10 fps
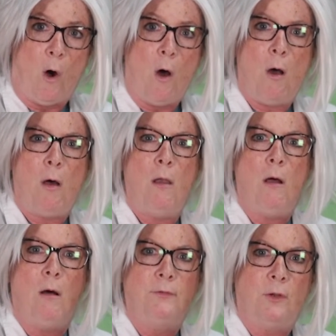all
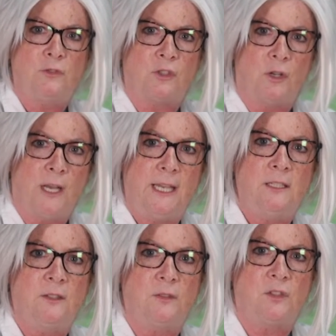of those
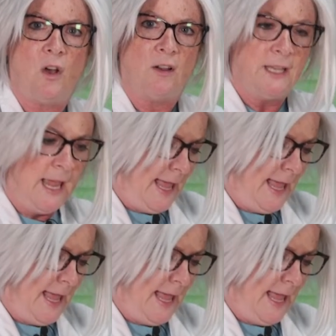grains of salt.